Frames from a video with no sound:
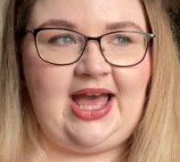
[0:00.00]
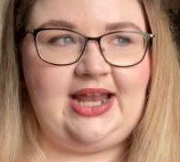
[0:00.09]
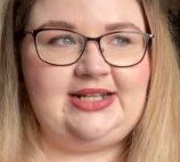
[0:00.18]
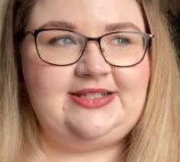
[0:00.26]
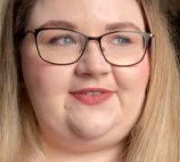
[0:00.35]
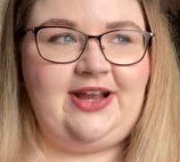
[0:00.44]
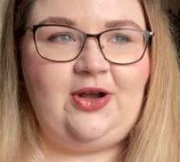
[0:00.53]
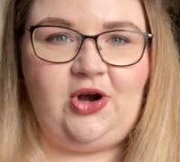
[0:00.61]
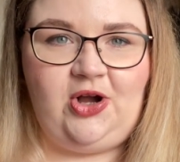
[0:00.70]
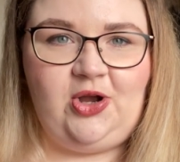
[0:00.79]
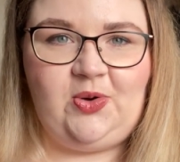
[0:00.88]
and it's a very
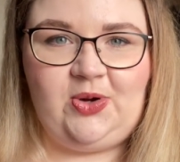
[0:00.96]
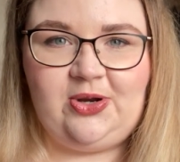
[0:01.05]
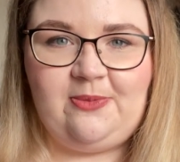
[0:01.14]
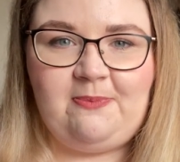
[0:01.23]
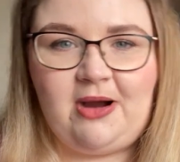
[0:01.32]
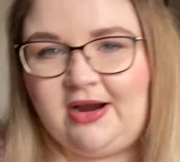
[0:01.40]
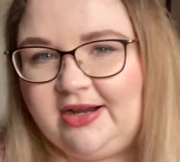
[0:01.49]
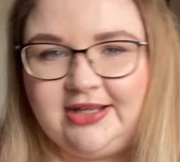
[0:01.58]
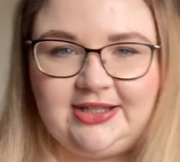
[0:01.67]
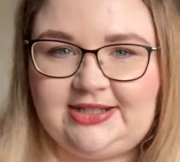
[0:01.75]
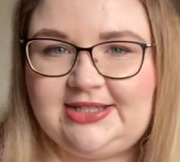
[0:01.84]
awkward
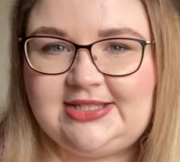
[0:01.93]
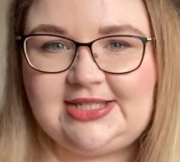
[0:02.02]
parking